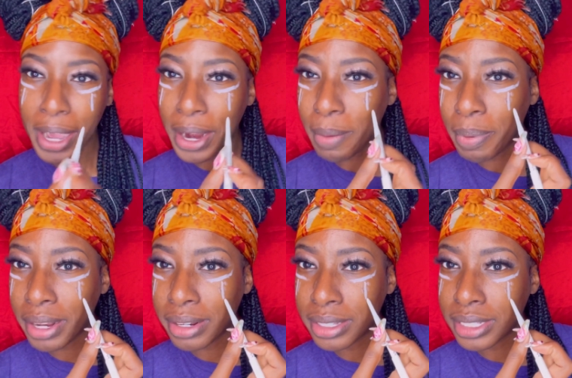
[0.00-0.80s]
Her
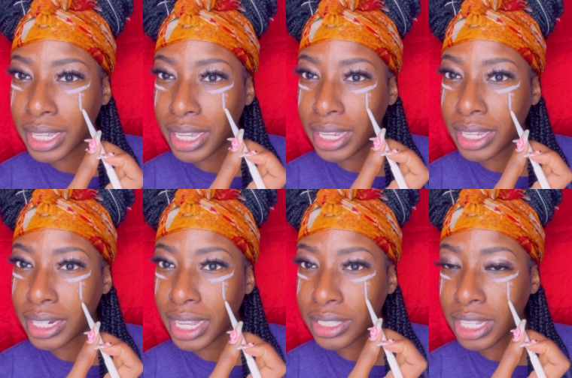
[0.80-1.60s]
parents said,
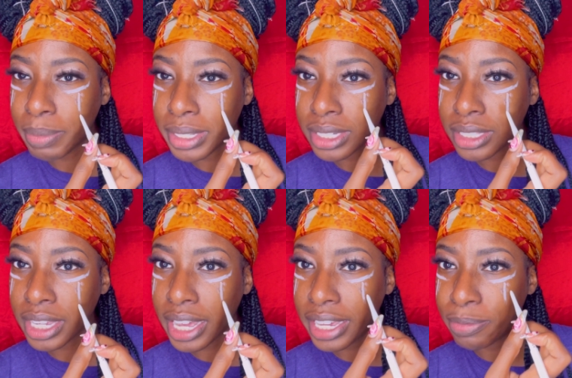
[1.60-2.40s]
that's gonna be
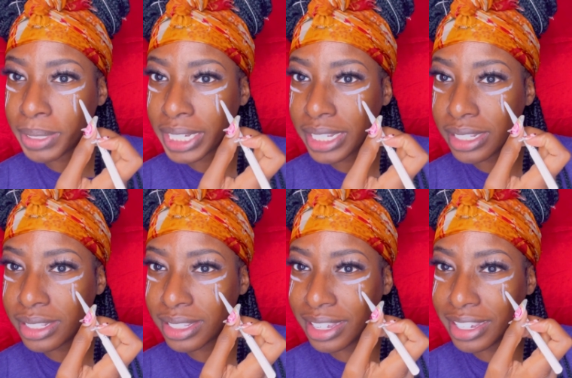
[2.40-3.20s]
60K,
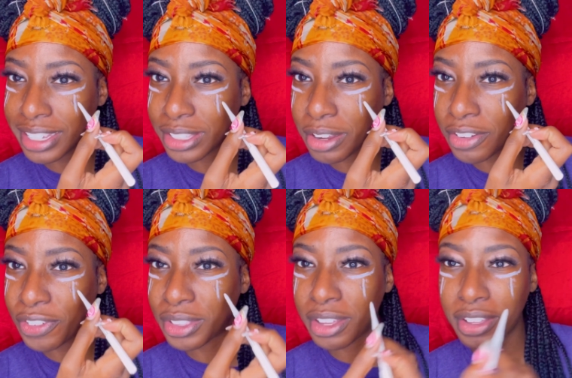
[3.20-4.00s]
please, because they're
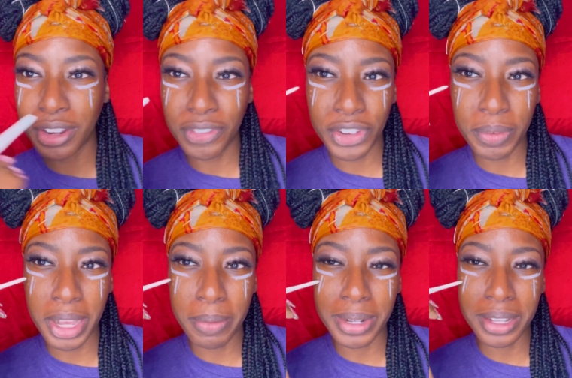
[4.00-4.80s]
from
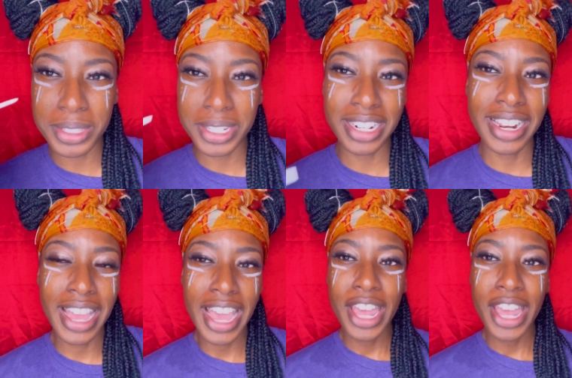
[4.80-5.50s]
London.